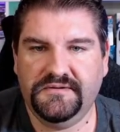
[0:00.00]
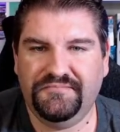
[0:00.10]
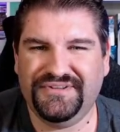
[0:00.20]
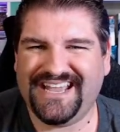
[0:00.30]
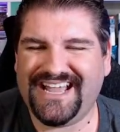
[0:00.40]

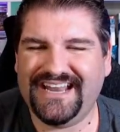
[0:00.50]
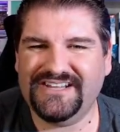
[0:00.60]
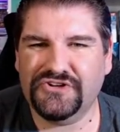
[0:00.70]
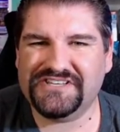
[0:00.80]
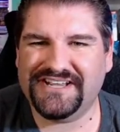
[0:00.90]
But that kind of
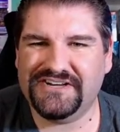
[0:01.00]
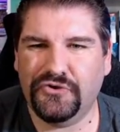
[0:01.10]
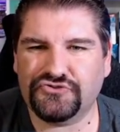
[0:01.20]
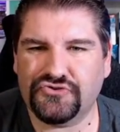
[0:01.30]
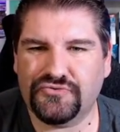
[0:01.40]
looks like an
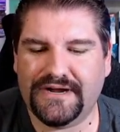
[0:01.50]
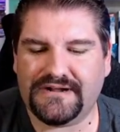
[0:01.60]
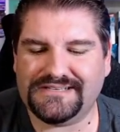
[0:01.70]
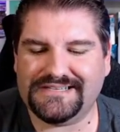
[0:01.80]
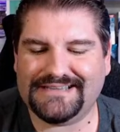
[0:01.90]
ultra rare
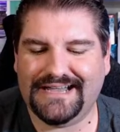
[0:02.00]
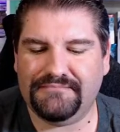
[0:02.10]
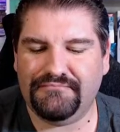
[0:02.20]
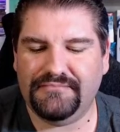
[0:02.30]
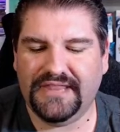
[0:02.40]
because it's got
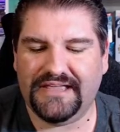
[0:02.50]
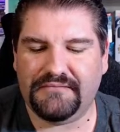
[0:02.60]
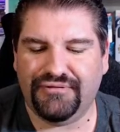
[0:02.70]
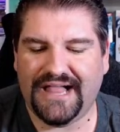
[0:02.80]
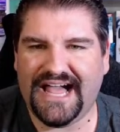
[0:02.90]
like
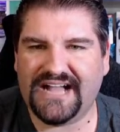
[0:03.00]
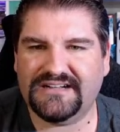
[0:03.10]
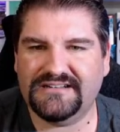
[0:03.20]
black.